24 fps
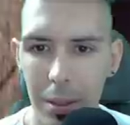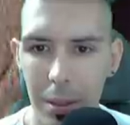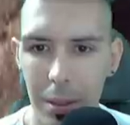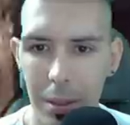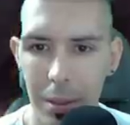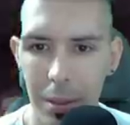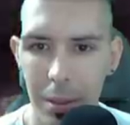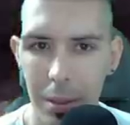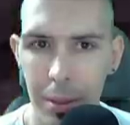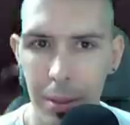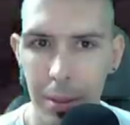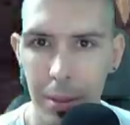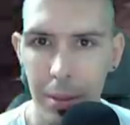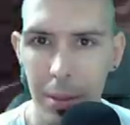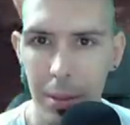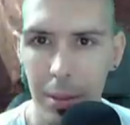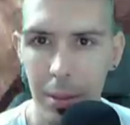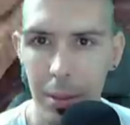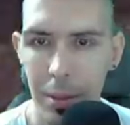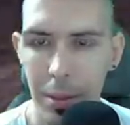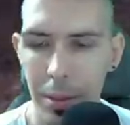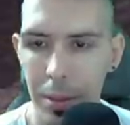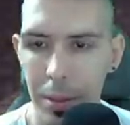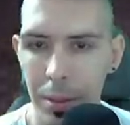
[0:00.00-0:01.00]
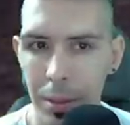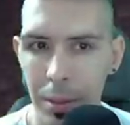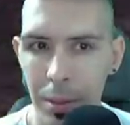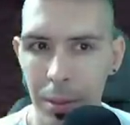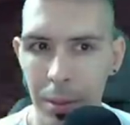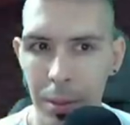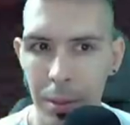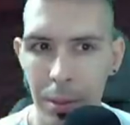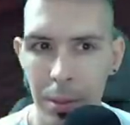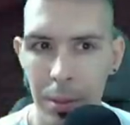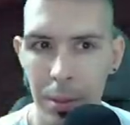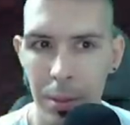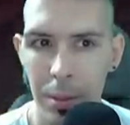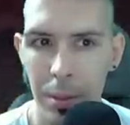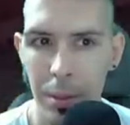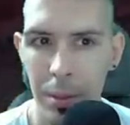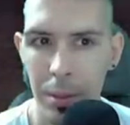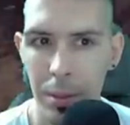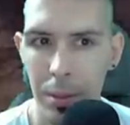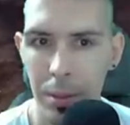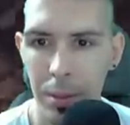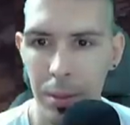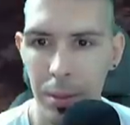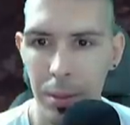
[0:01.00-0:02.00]

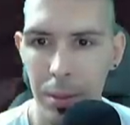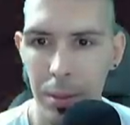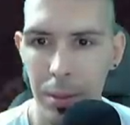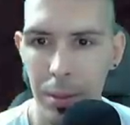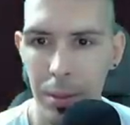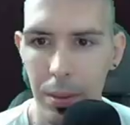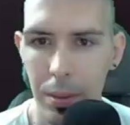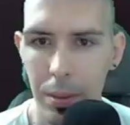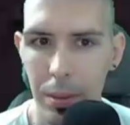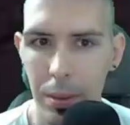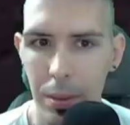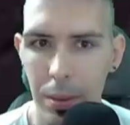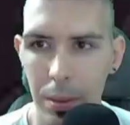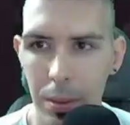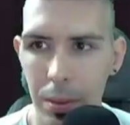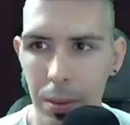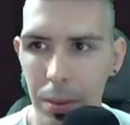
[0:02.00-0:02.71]
(no one is talking)